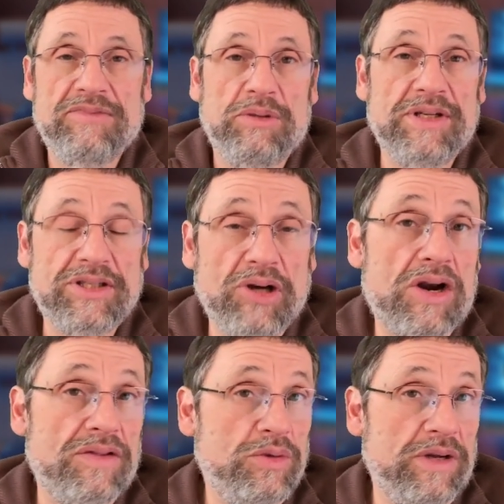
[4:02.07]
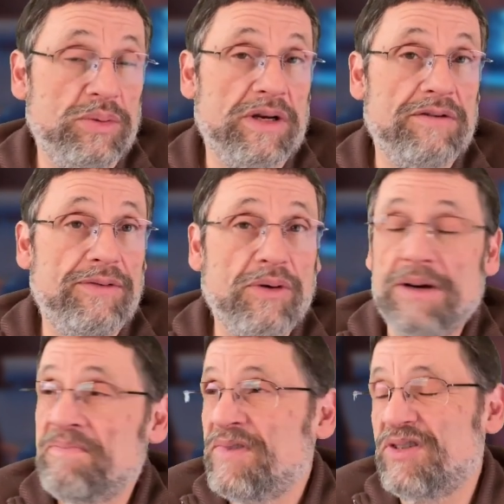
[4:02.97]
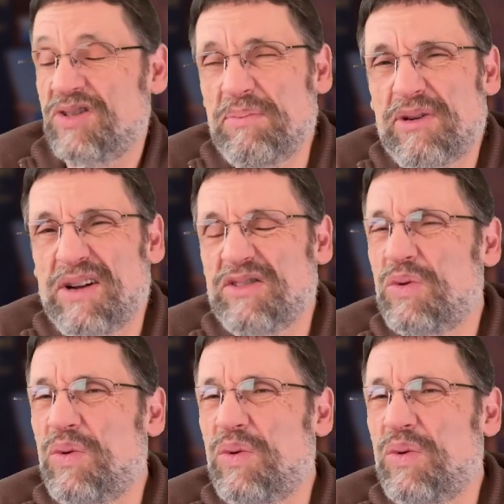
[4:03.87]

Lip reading: So we started 2024 somewhere around